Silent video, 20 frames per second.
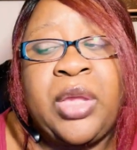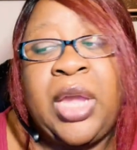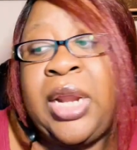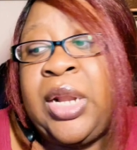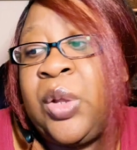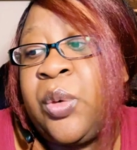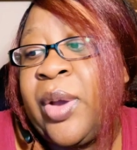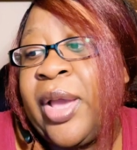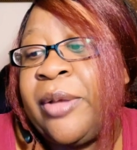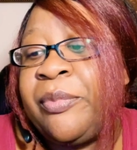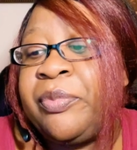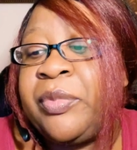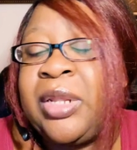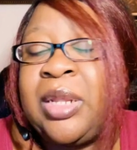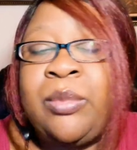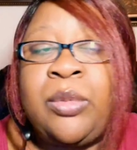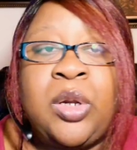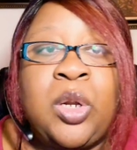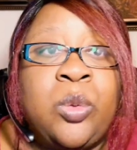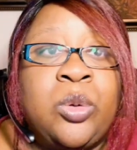Anyway,
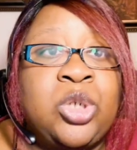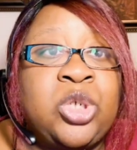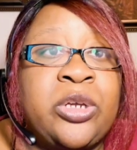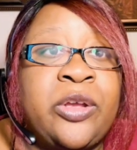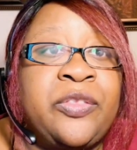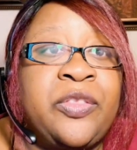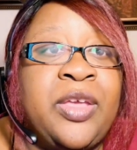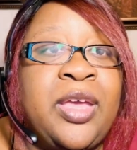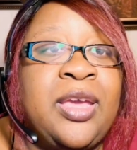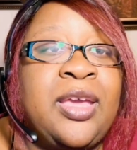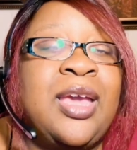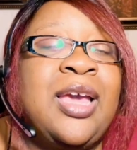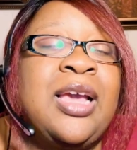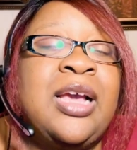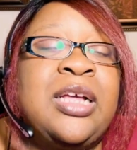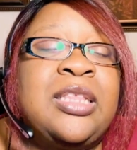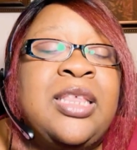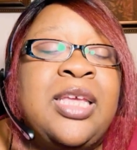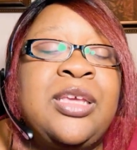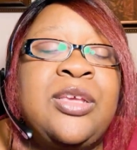let me know what y'all think.
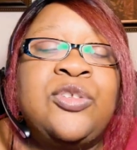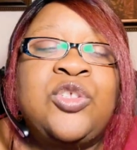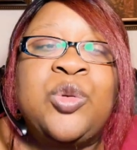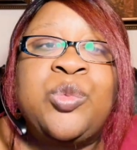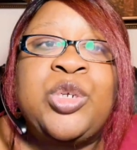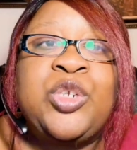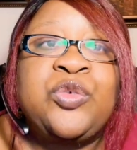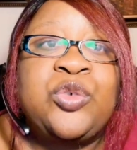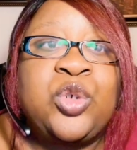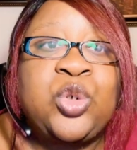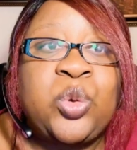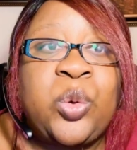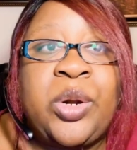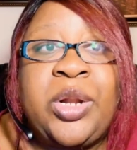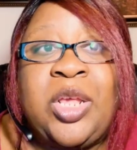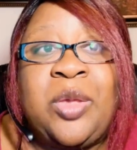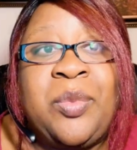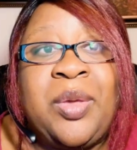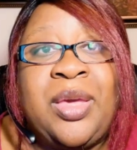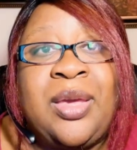Thank you so much for
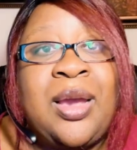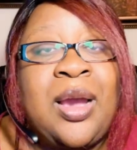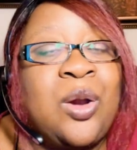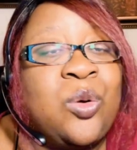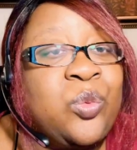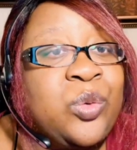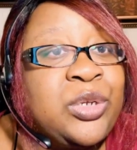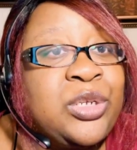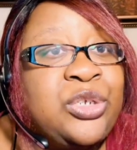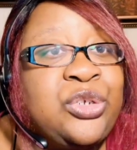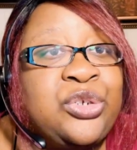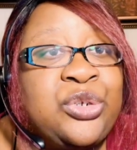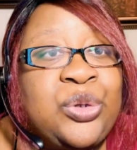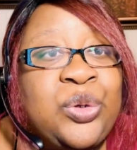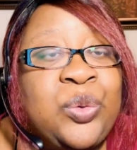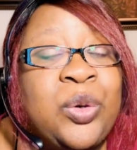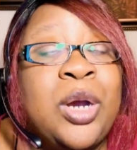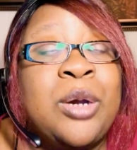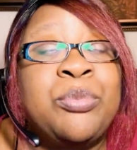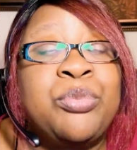joining me. I really
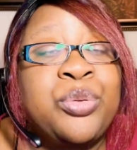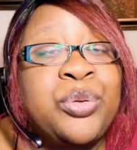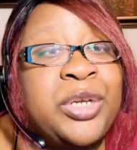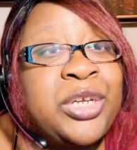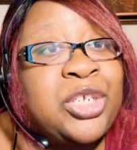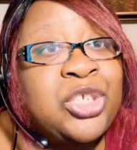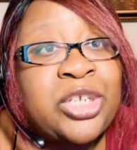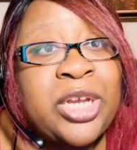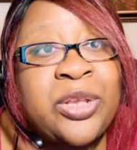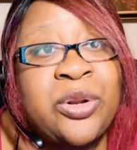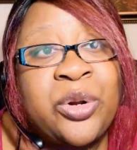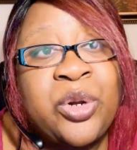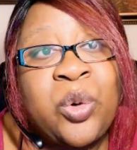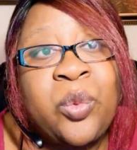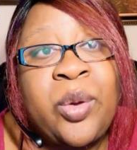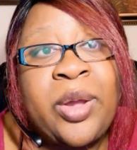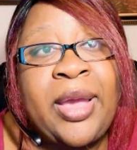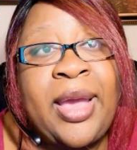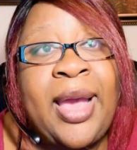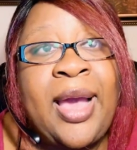do appreciate it on your
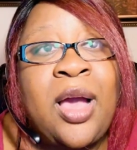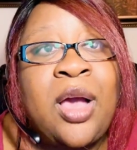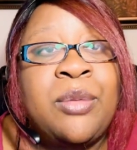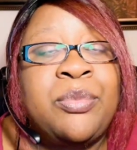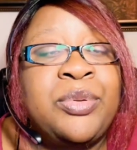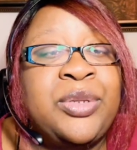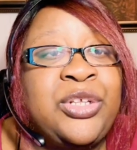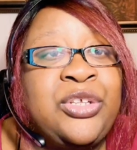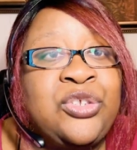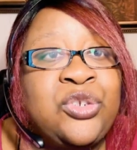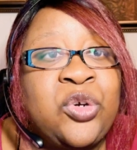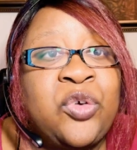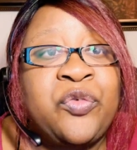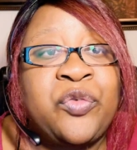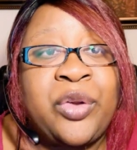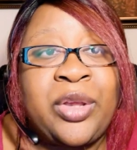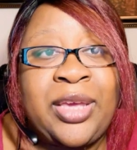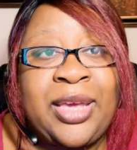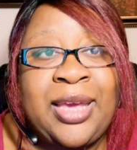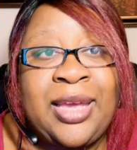way out. Please don't
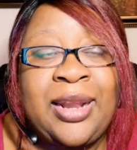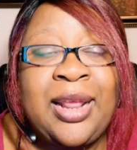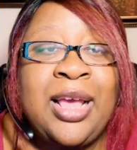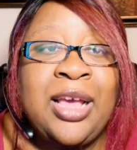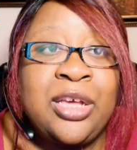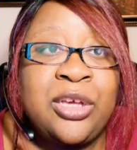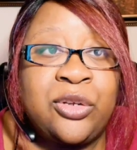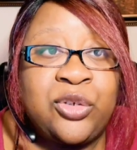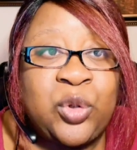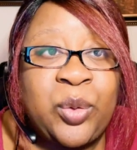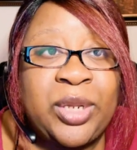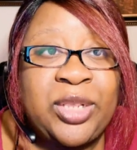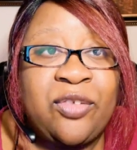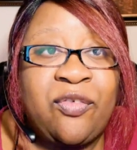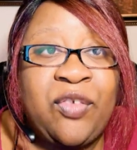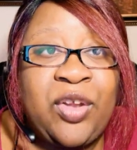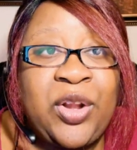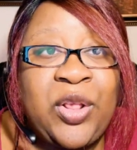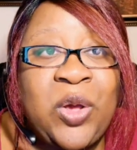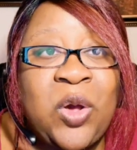forget to rate the
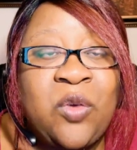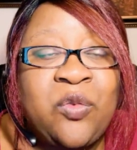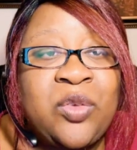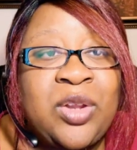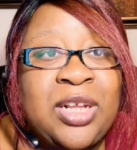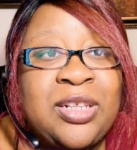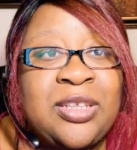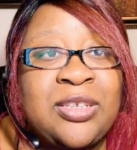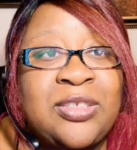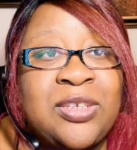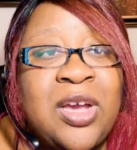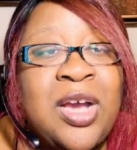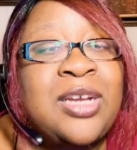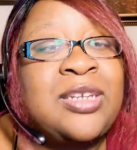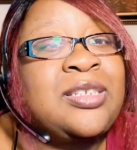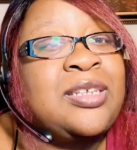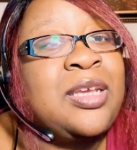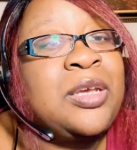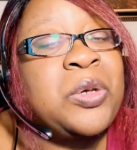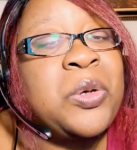video. If you like this
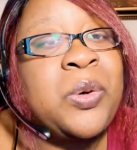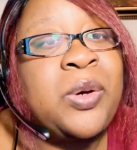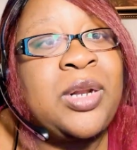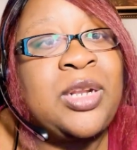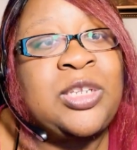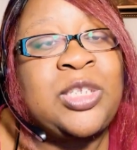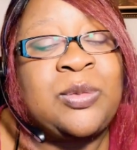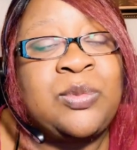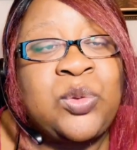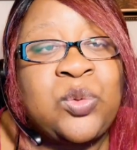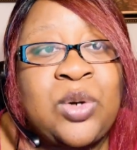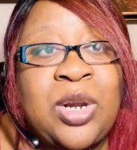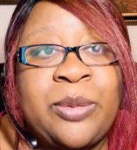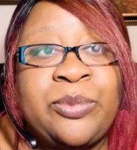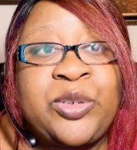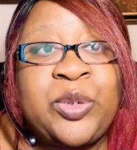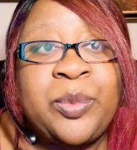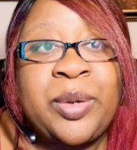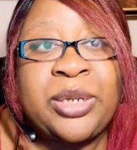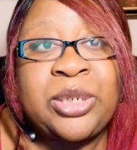content, go ahead and
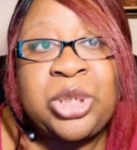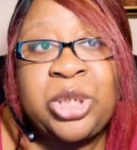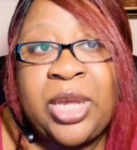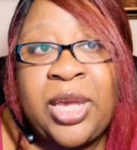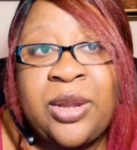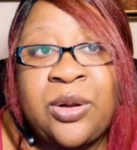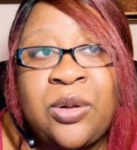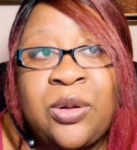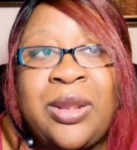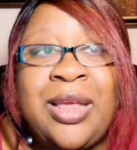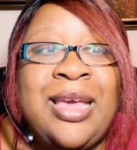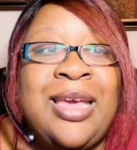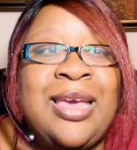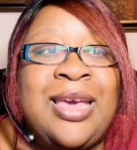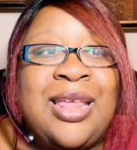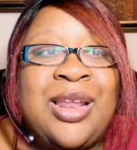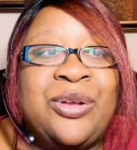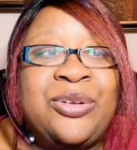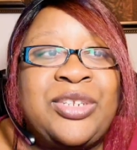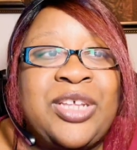subscribe to my channel.
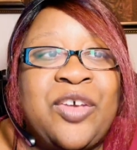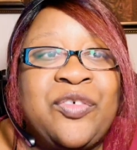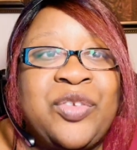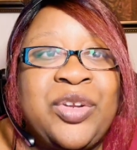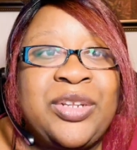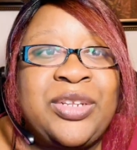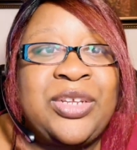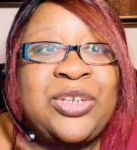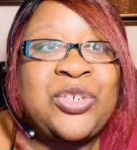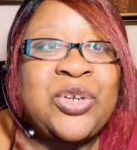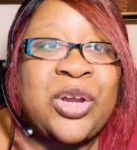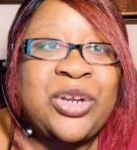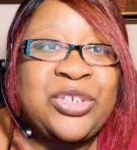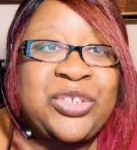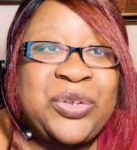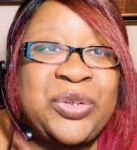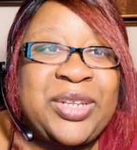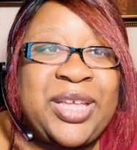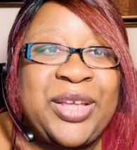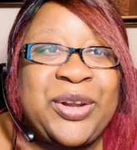And I'll definitely talk
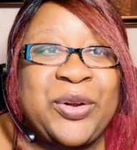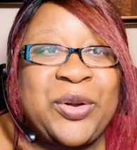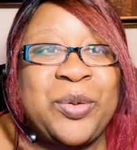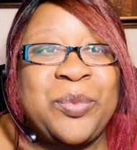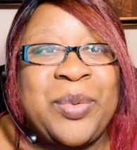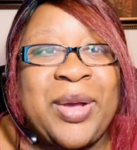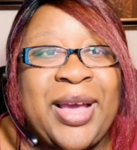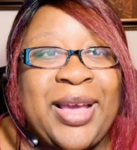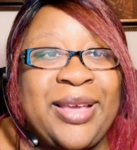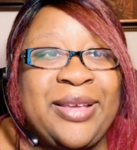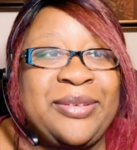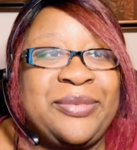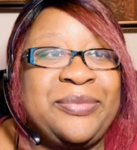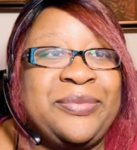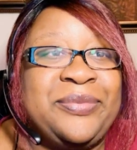to you later. Bye.